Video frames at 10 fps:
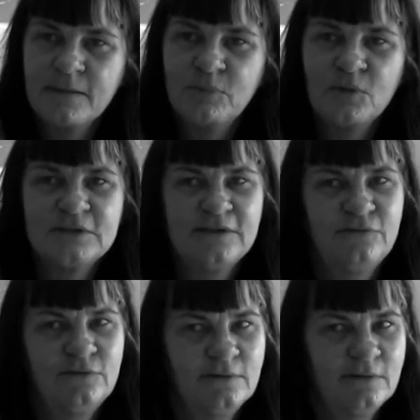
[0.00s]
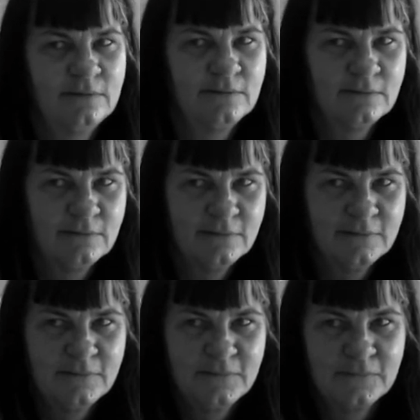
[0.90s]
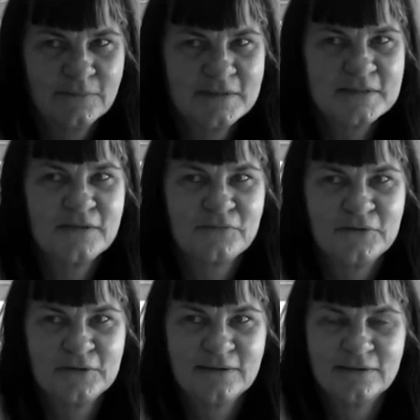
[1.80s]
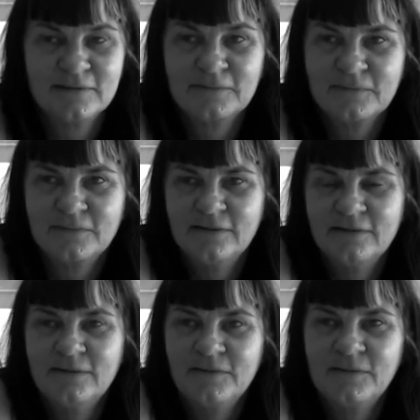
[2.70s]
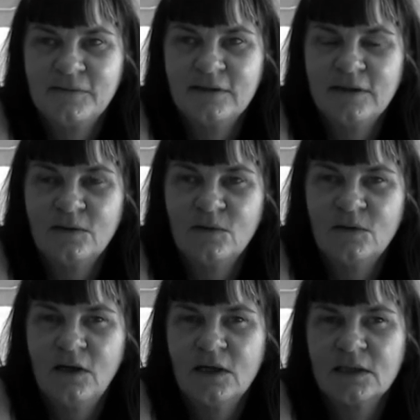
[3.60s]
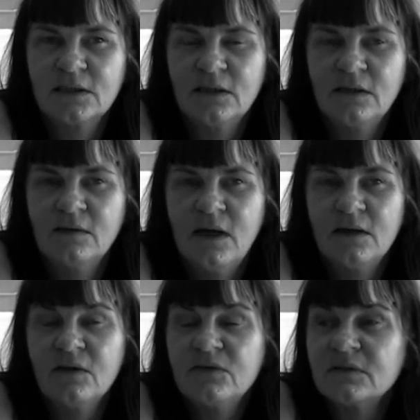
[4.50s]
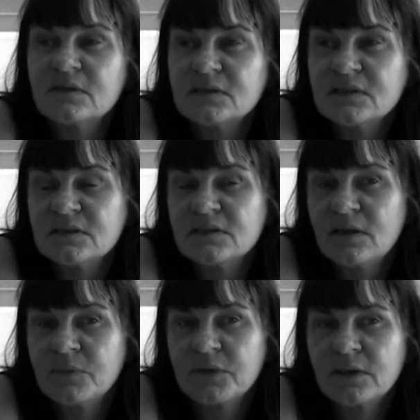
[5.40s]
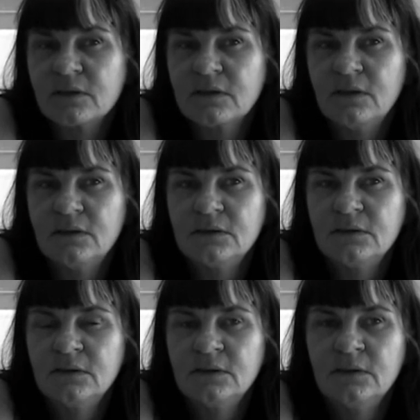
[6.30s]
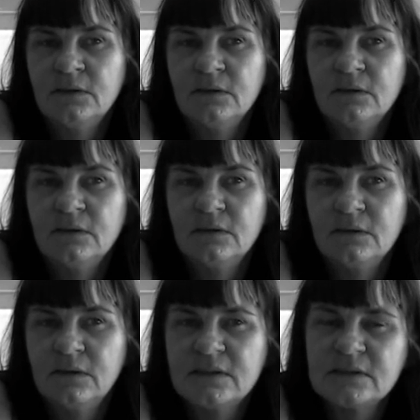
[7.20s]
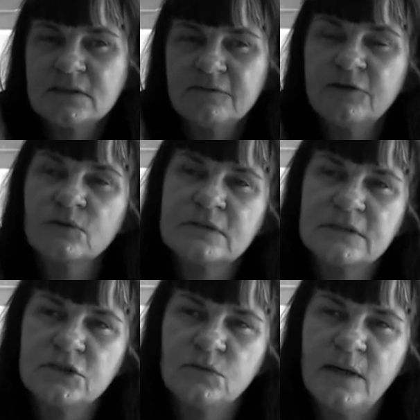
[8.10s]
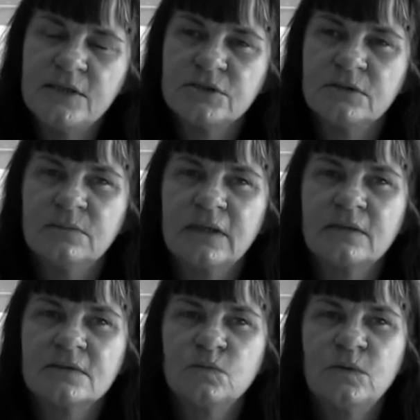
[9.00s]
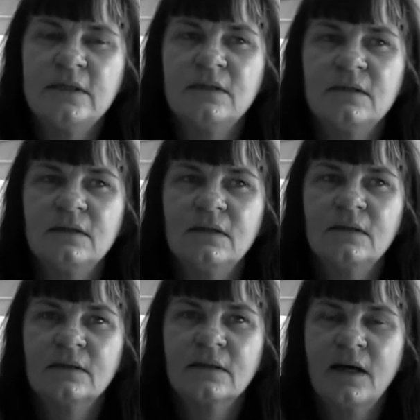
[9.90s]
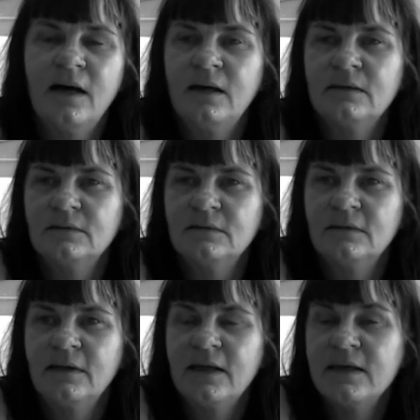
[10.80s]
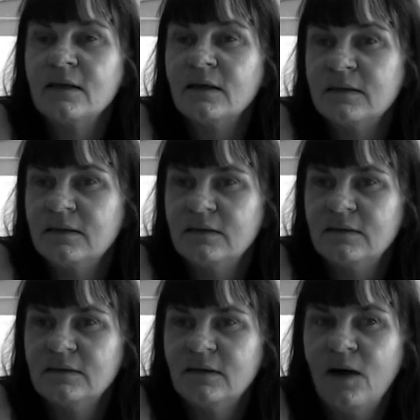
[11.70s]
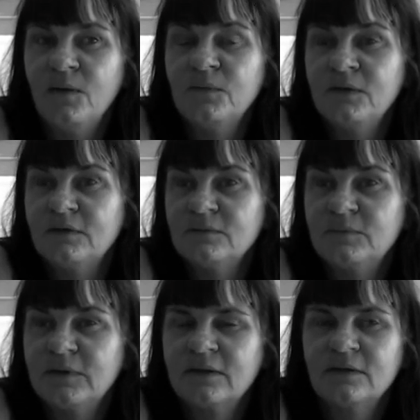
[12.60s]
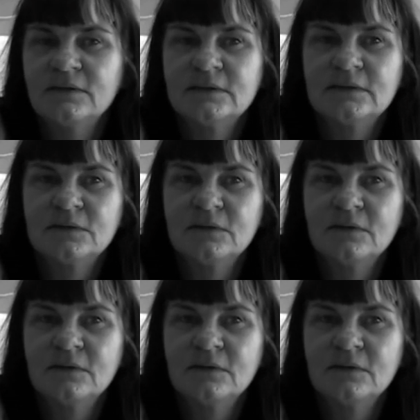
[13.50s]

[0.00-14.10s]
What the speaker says: The boy, definitely. Definitely. You know, like, and I think this is something that, it's a difficult situation because we can't legally own it because